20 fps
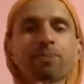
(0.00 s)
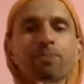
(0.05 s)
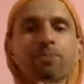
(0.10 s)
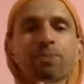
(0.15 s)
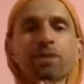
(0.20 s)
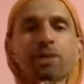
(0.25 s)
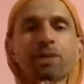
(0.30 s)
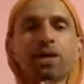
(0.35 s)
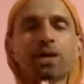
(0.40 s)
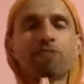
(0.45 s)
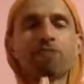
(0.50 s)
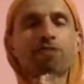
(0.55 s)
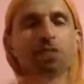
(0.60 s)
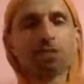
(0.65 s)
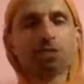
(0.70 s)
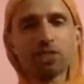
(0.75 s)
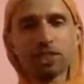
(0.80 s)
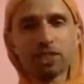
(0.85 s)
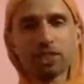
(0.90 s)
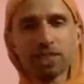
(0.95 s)
Of course,
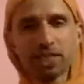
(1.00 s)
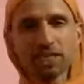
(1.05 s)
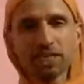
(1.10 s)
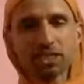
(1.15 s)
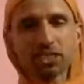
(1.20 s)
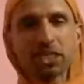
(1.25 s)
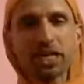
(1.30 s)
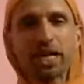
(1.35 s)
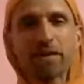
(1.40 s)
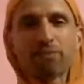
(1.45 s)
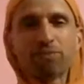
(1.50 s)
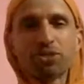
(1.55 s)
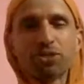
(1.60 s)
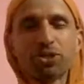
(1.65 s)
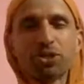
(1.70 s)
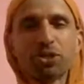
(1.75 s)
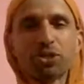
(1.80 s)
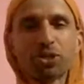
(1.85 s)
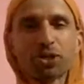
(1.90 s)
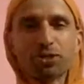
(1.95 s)
in these times, you
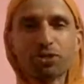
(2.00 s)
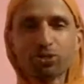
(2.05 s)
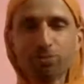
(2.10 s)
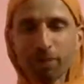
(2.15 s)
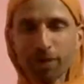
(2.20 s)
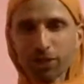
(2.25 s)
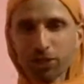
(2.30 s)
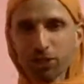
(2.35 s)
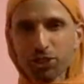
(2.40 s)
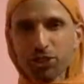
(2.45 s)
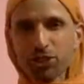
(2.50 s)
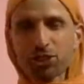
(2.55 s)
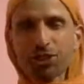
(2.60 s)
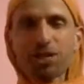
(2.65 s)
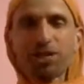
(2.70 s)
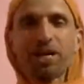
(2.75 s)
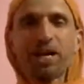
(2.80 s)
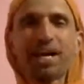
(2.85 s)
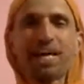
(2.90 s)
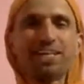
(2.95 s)
have to make sure your
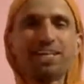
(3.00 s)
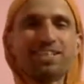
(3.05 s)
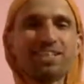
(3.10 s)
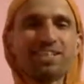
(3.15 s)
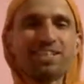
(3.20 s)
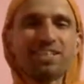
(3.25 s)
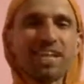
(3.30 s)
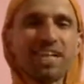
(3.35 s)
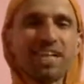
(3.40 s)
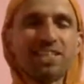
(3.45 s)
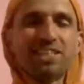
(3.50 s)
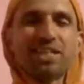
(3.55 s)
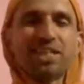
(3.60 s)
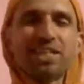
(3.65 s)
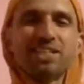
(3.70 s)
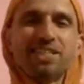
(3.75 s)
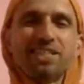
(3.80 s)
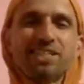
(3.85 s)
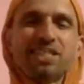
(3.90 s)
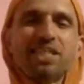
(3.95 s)
hands are
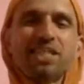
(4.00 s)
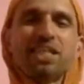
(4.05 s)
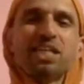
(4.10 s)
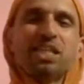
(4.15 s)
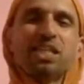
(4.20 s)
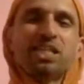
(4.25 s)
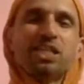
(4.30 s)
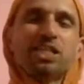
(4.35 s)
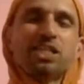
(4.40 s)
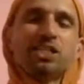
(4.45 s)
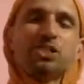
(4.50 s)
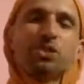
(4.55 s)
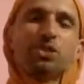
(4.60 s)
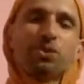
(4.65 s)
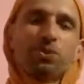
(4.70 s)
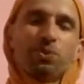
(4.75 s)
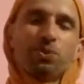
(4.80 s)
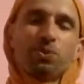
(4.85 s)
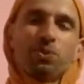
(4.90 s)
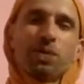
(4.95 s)
sanitized.
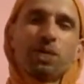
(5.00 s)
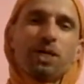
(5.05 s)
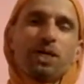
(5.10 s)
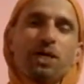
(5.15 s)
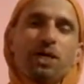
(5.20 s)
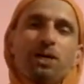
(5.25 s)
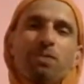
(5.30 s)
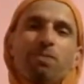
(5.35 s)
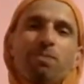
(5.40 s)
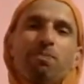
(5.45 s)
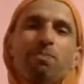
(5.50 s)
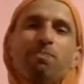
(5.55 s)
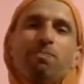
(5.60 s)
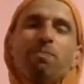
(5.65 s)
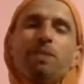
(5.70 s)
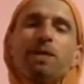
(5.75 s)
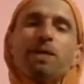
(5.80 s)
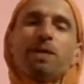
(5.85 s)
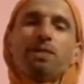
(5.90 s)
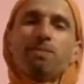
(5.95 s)
So,
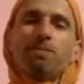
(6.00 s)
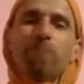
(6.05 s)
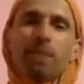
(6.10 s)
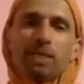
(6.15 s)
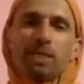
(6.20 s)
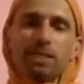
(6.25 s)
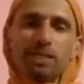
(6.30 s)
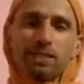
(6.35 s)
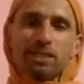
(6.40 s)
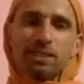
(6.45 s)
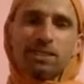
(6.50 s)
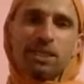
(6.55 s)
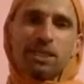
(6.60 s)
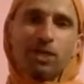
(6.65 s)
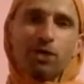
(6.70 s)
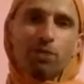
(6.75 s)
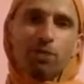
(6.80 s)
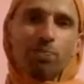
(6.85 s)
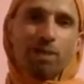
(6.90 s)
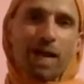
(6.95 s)
but there's a
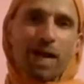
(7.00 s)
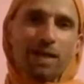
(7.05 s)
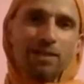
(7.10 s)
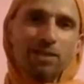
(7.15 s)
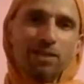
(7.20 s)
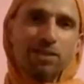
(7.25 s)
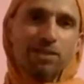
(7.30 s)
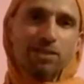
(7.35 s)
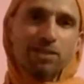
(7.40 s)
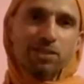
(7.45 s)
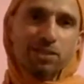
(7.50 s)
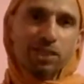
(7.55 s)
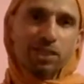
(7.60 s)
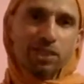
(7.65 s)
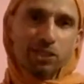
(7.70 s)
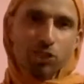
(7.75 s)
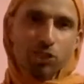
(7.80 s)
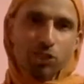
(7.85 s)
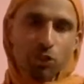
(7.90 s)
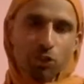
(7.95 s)
good practice
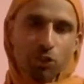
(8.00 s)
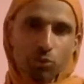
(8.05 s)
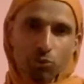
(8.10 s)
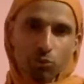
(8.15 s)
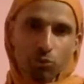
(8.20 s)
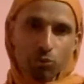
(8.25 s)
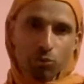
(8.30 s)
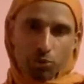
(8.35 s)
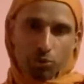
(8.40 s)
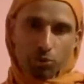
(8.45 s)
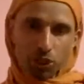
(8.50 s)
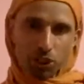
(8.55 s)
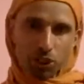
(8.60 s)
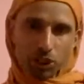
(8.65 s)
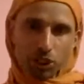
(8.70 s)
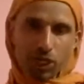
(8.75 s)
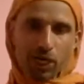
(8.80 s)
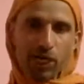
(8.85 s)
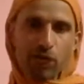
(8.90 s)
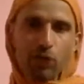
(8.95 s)
is you
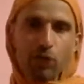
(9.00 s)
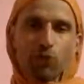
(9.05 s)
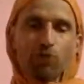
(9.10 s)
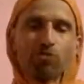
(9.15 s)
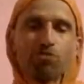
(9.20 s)
just kind of